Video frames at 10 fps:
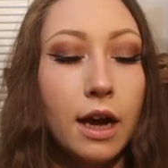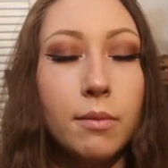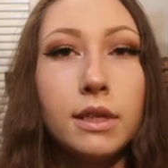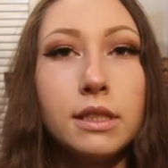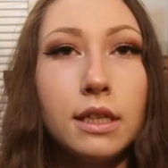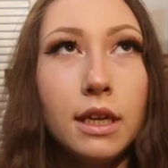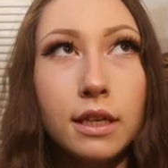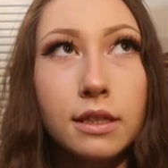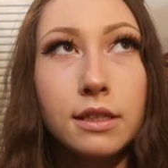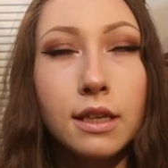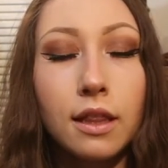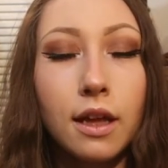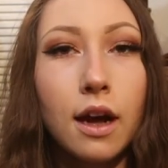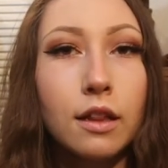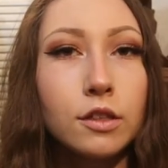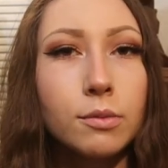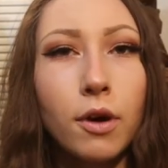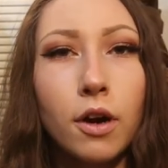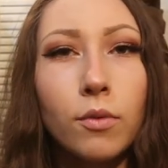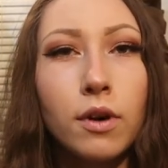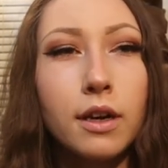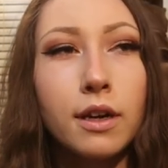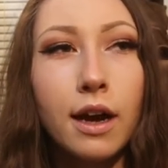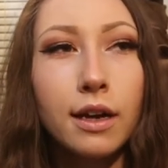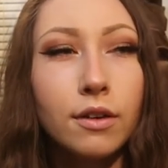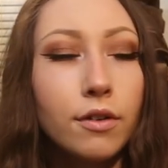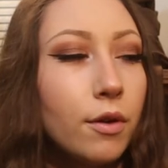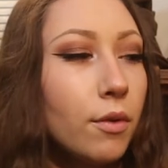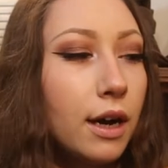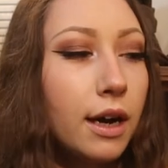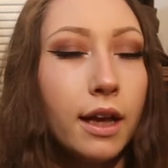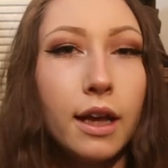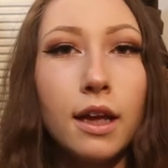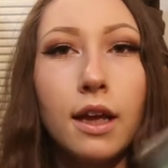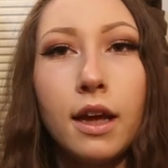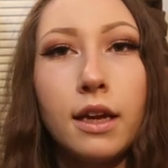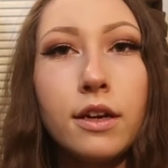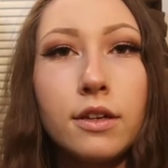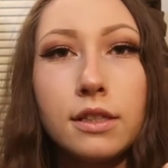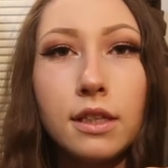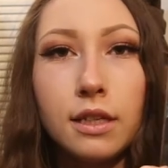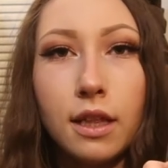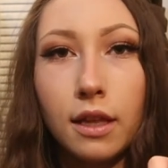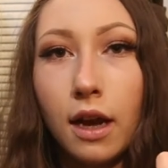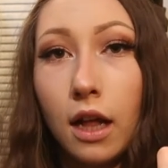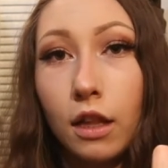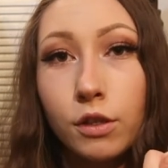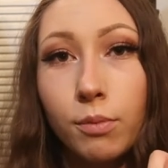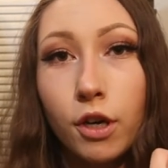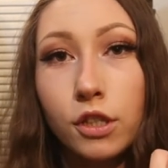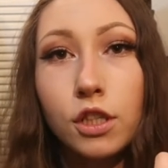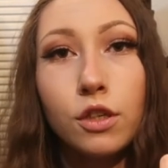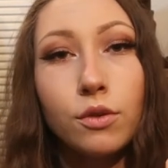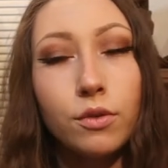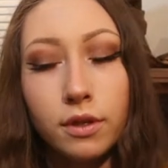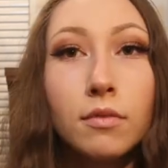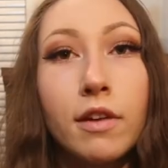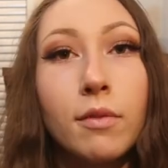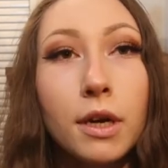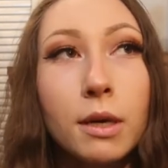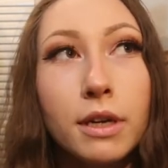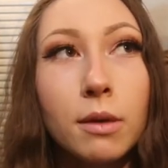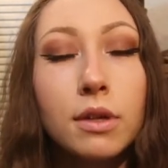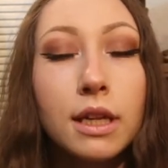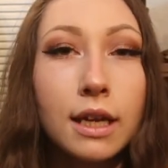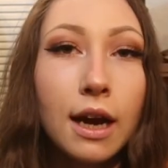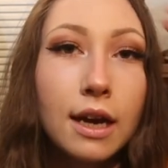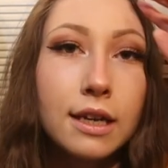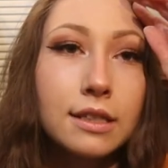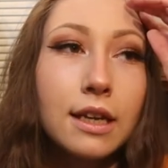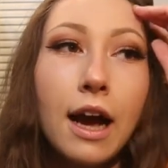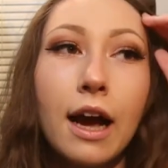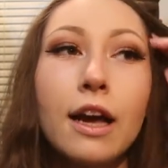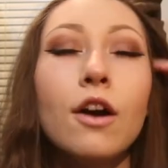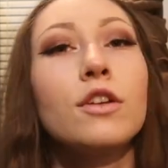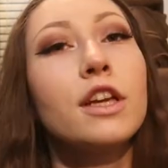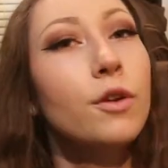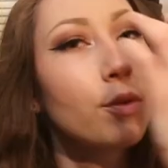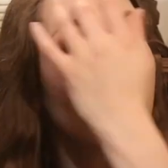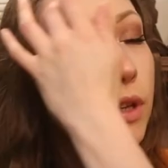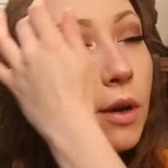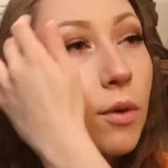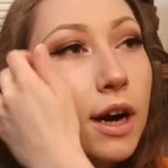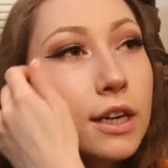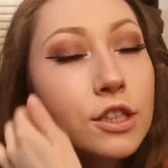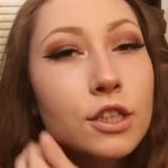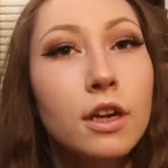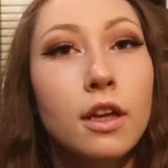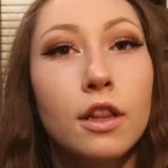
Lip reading: I'm missing the Deathly Hallows Part 1. I don't know why. And here is the Deathly Hallows Part 2. If I'm going to be completely honest, I only really watch